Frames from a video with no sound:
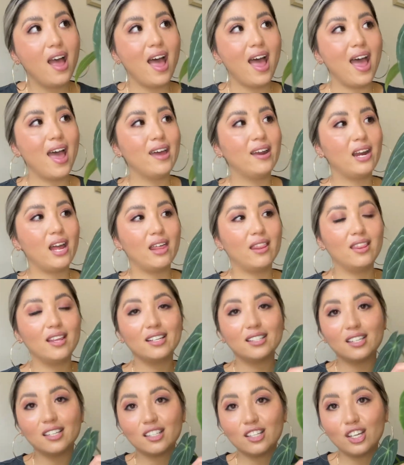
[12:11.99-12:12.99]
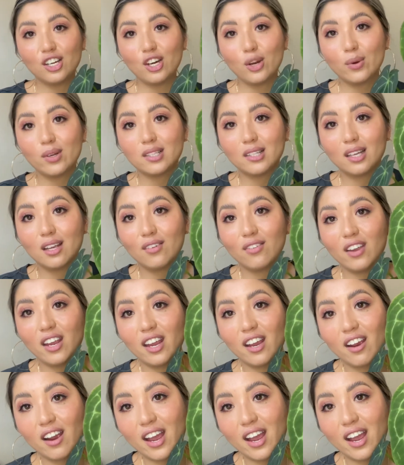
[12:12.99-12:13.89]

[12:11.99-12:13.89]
and this is the newest leaf here,